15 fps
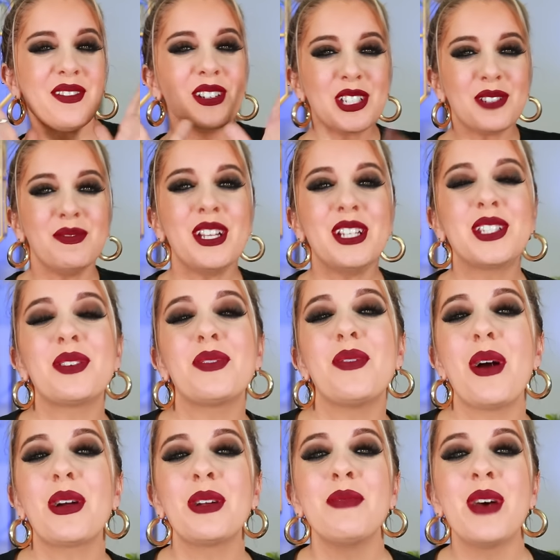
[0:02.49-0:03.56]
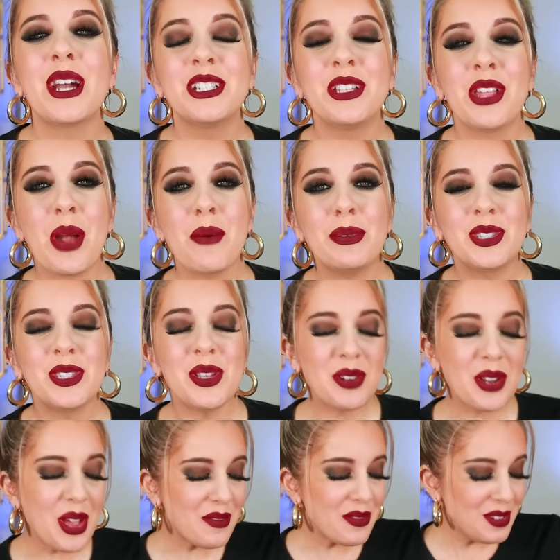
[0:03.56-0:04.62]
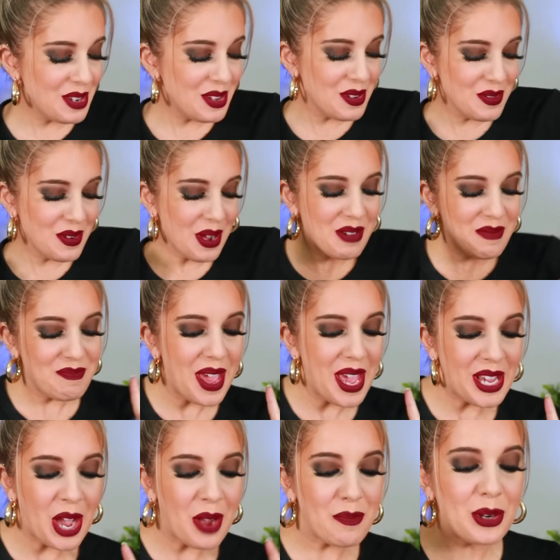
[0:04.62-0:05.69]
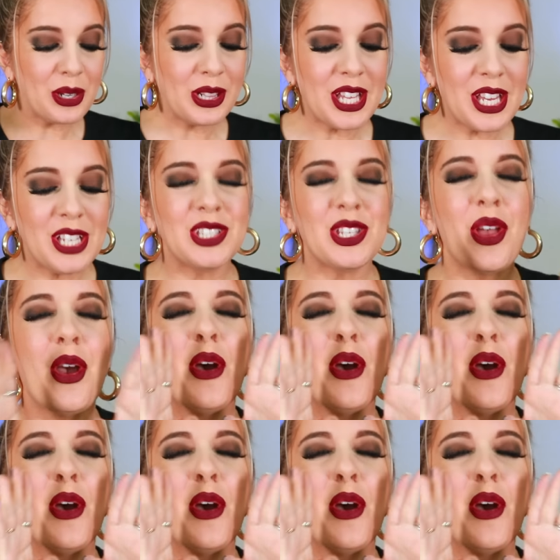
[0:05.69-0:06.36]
which means welcome back to the episode of New Makeup Release